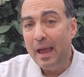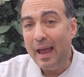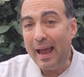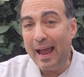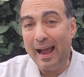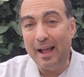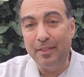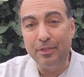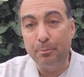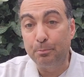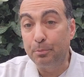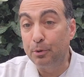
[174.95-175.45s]

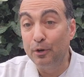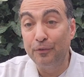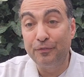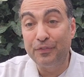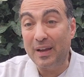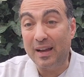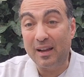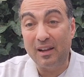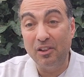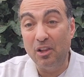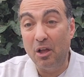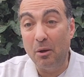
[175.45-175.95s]
and the proof
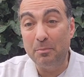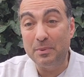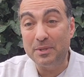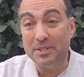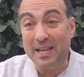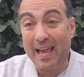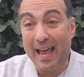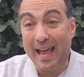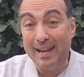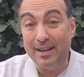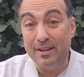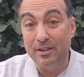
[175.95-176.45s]
that
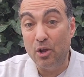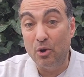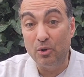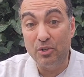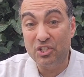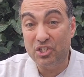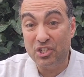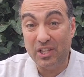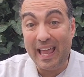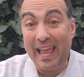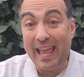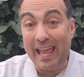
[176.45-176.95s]
Columbus had no
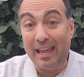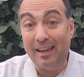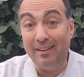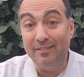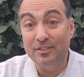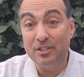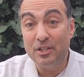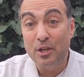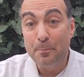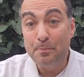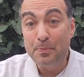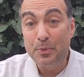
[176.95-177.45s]

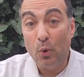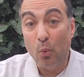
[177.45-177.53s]
slaves